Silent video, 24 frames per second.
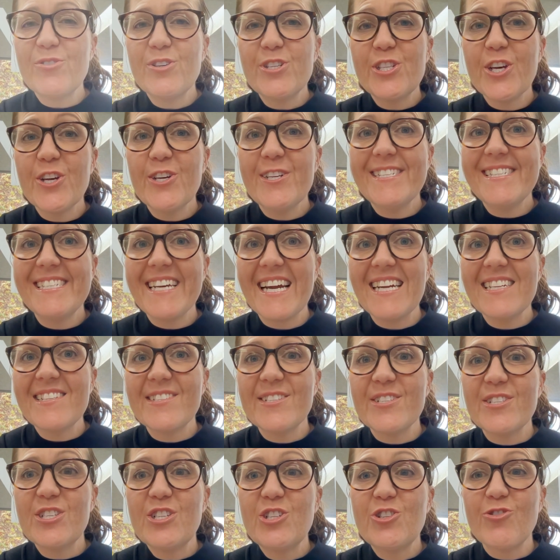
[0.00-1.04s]
return dates
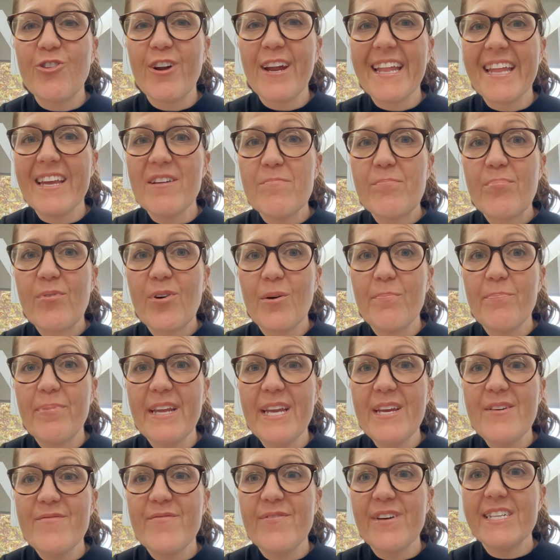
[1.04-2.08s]
Australian
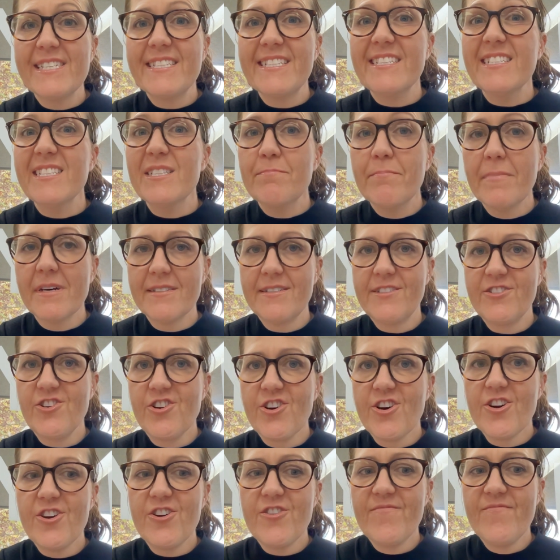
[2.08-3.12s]
property investors must
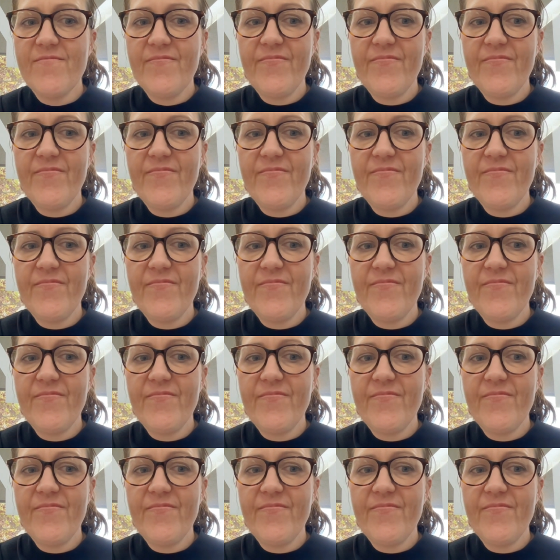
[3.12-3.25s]
know.